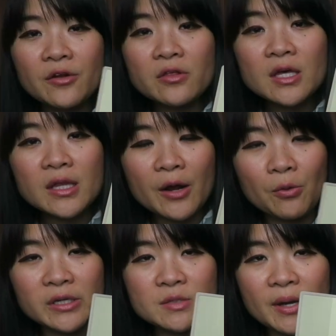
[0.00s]
other thing that I
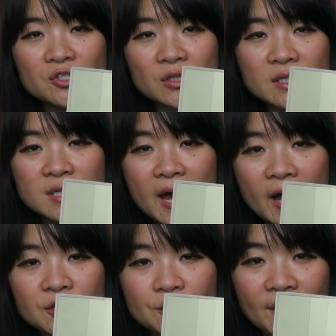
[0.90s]
wanted to mention is that
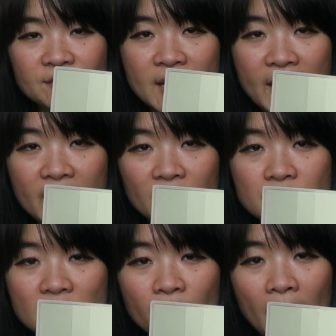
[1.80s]
I do have
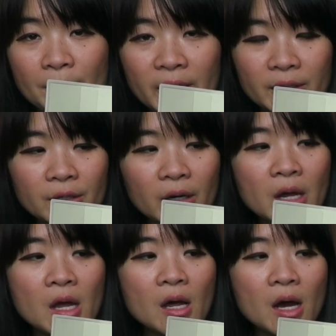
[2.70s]
tabs on my planner.
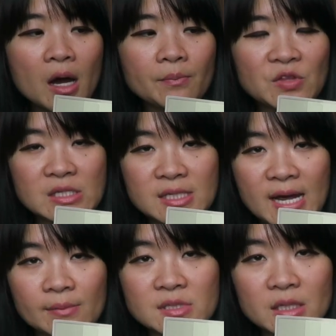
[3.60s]
These
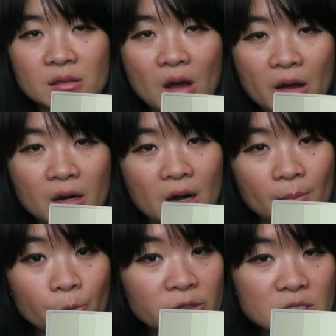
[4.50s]
tabs did not
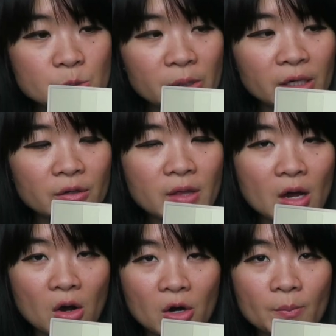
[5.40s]
come with this planner. They
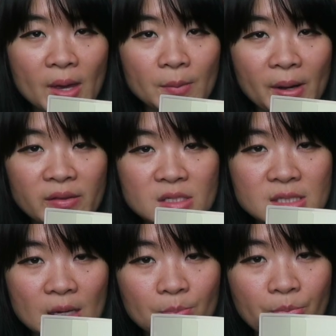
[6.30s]
are made by the
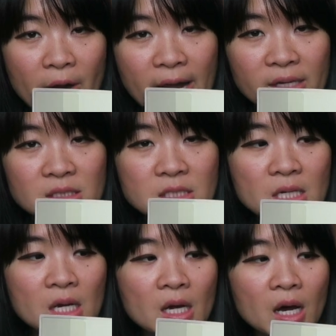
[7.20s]
same brand,
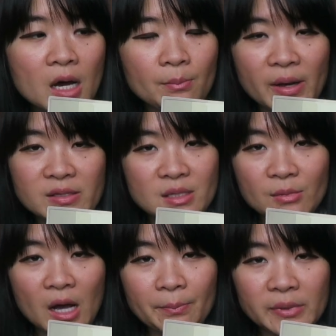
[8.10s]
by the same
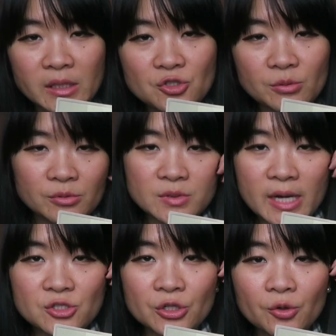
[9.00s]
company, Jibun
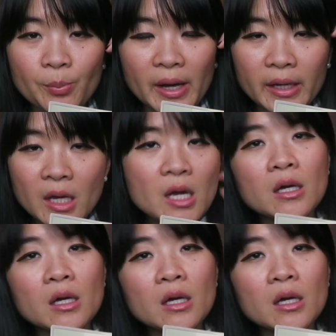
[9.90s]
Techo, but